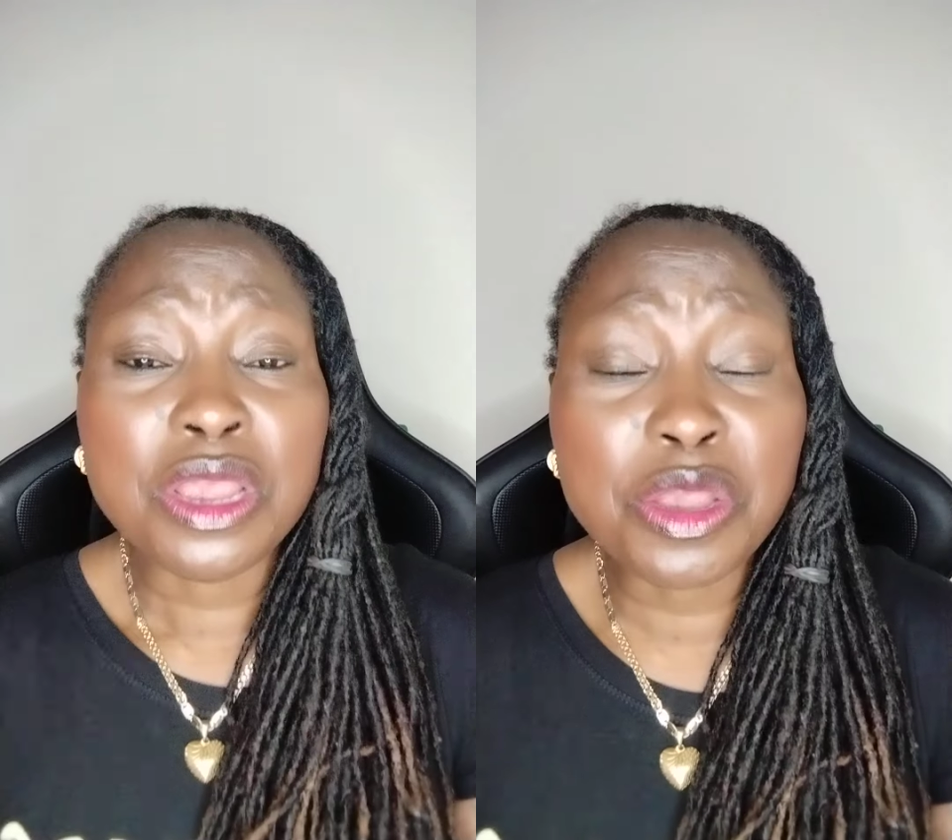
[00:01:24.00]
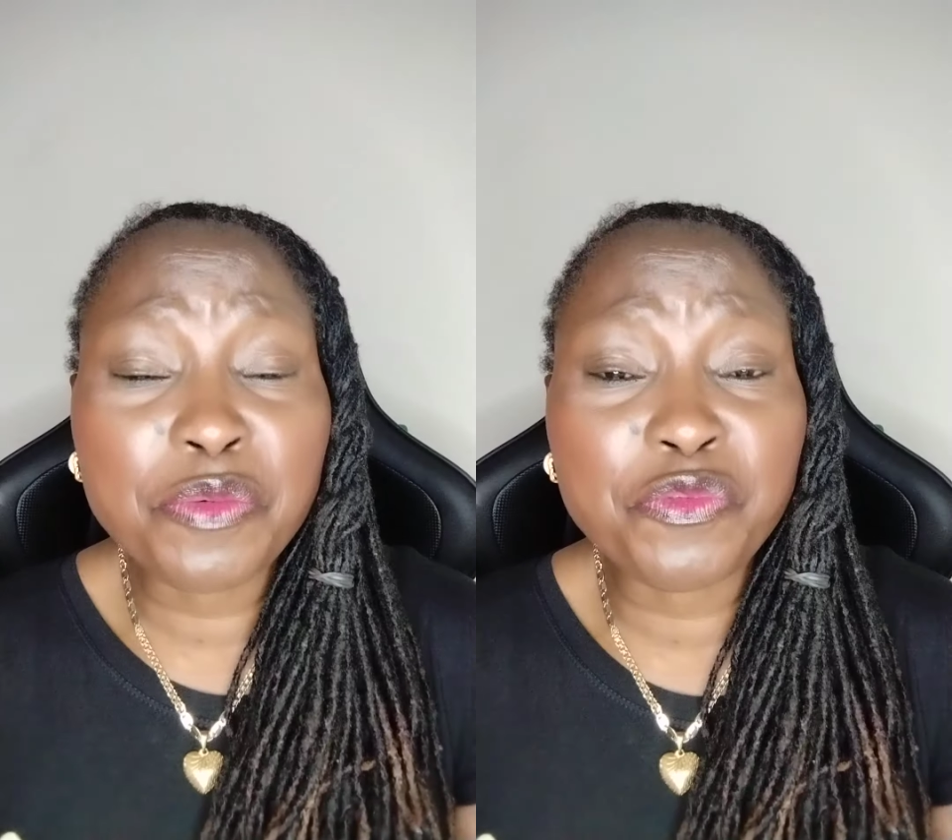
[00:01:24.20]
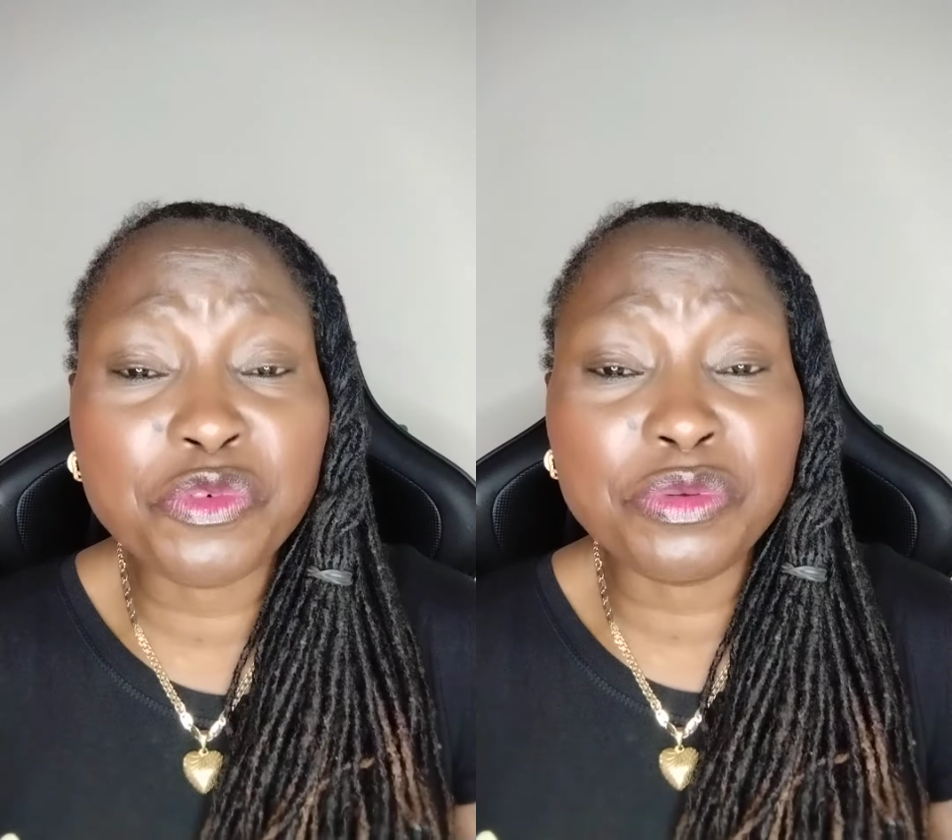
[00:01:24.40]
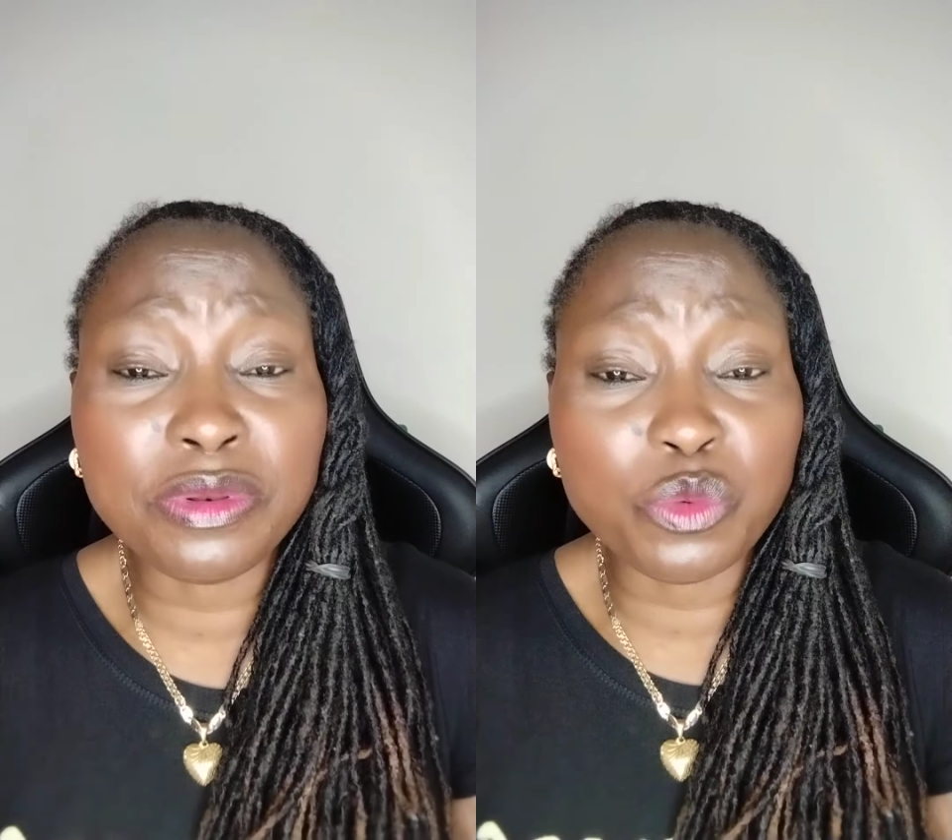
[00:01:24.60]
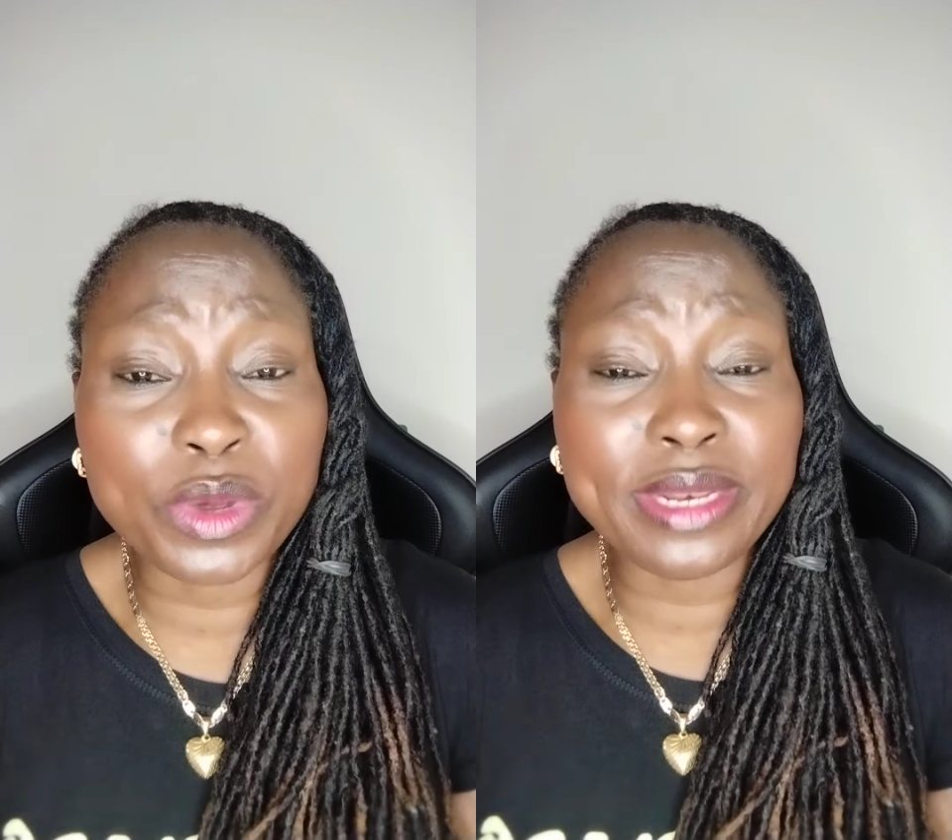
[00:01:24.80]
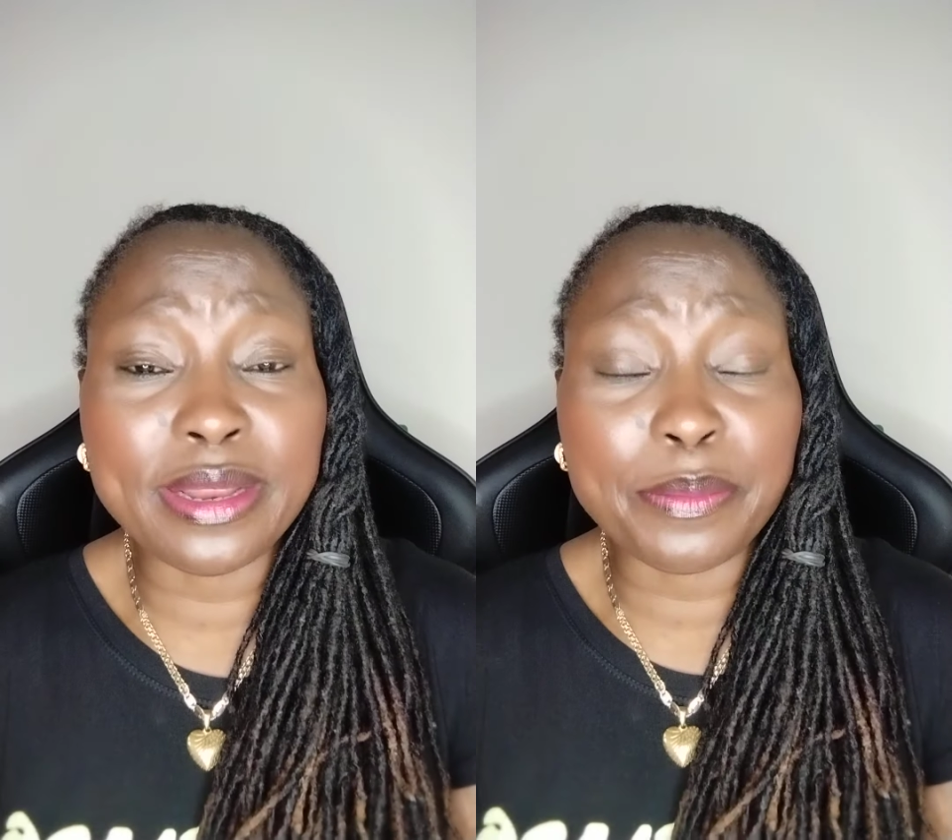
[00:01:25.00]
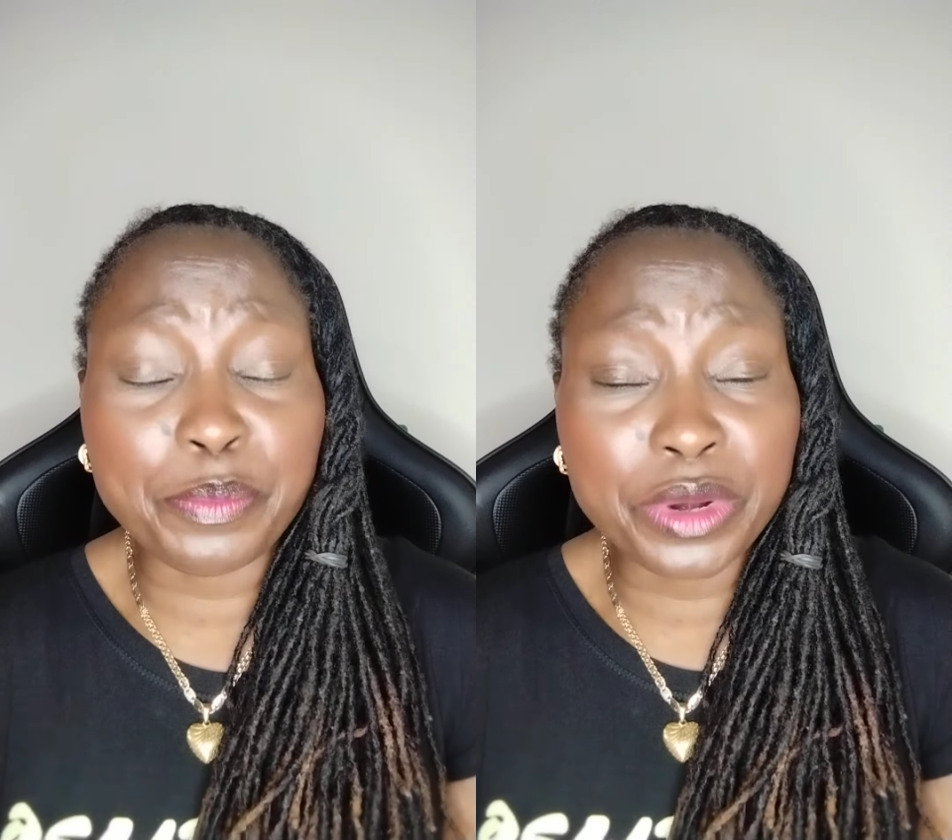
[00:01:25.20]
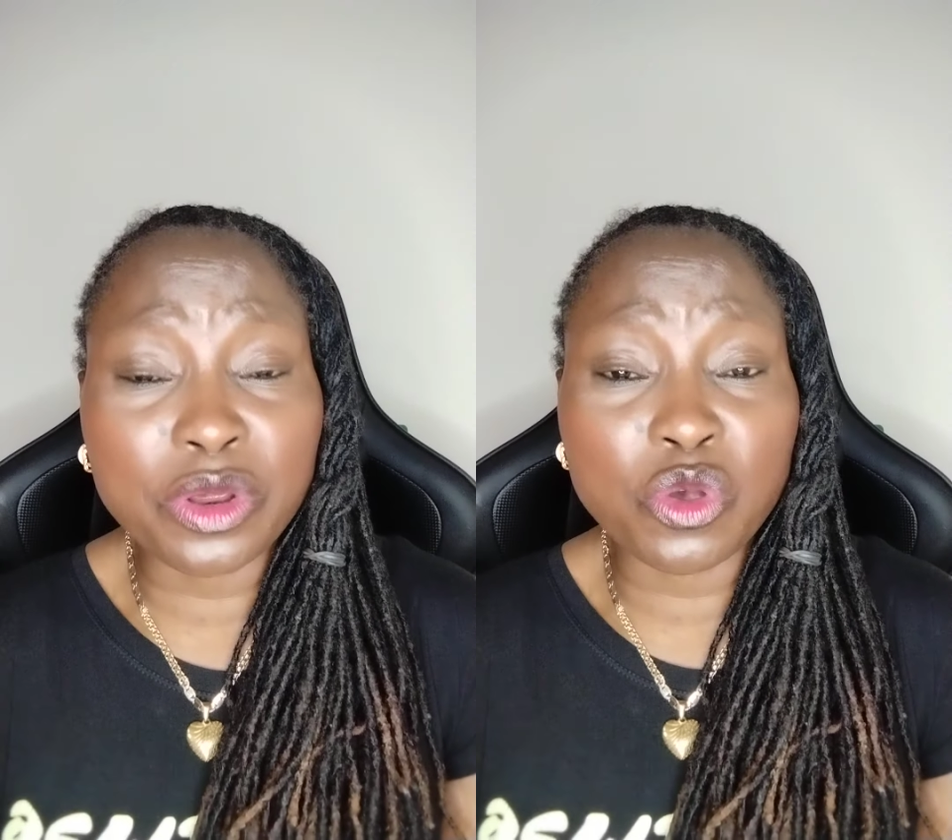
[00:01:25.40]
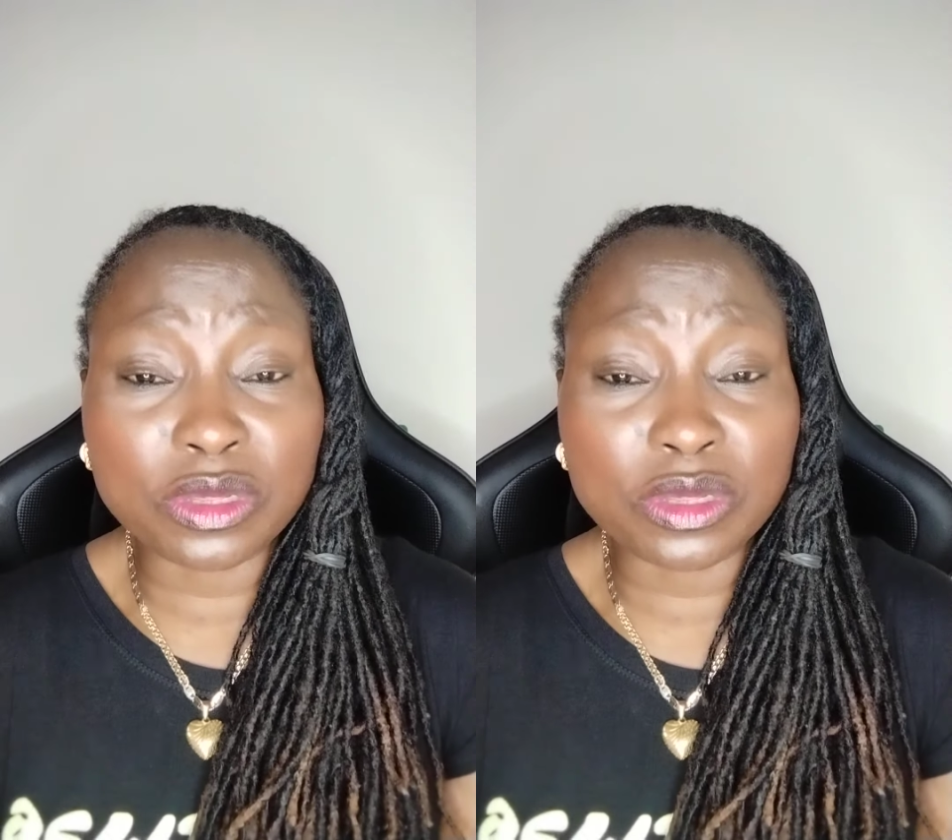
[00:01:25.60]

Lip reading: Even when they bring